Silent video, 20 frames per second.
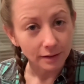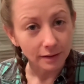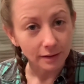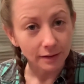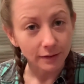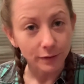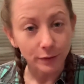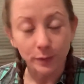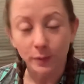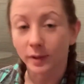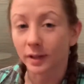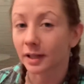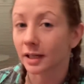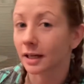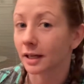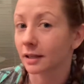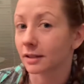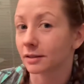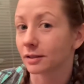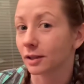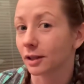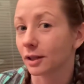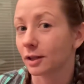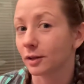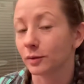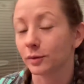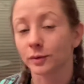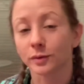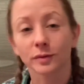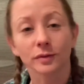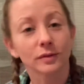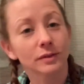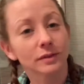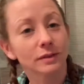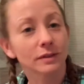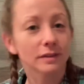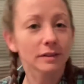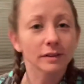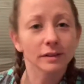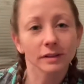If you want a nice, loose,
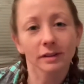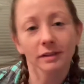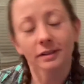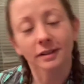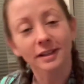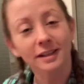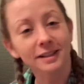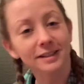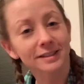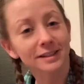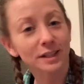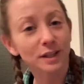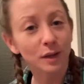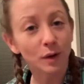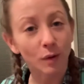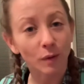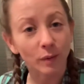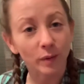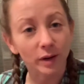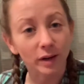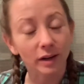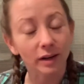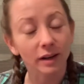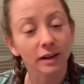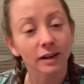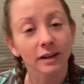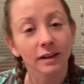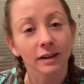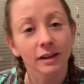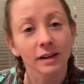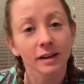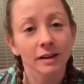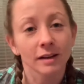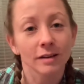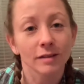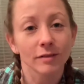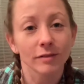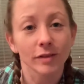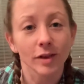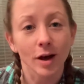easy-going,
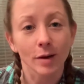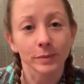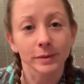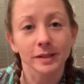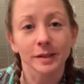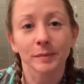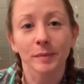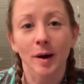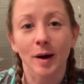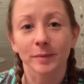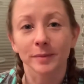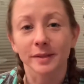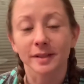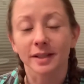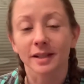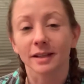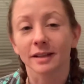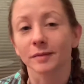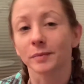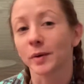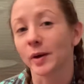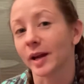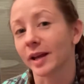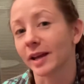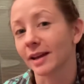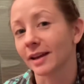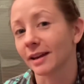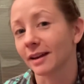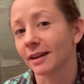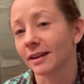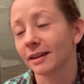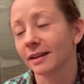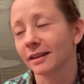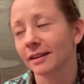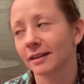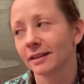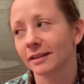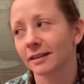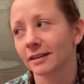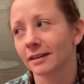flopsy-mopsy braid,
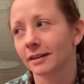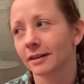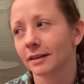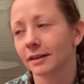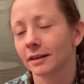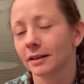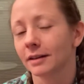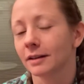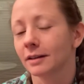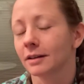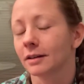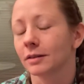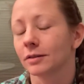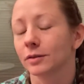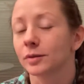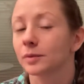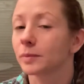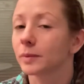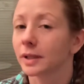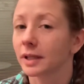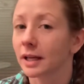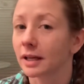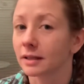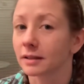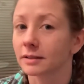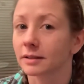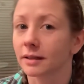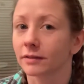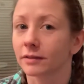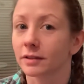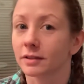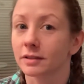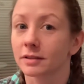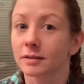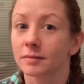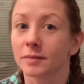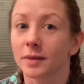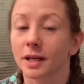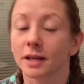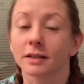those would be nice after
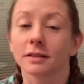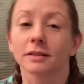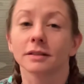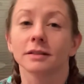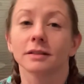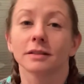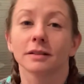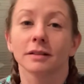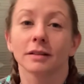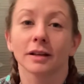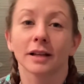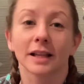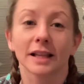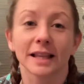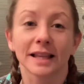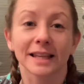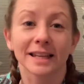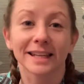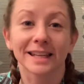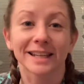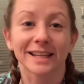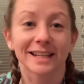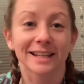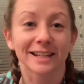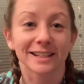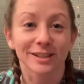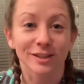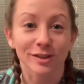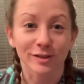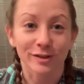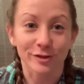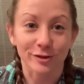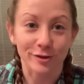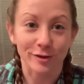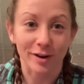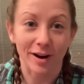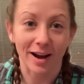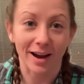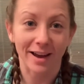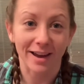some nice, clean,
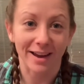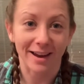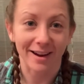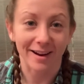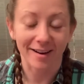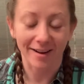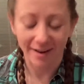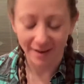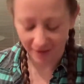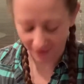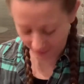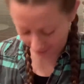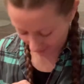dry hair.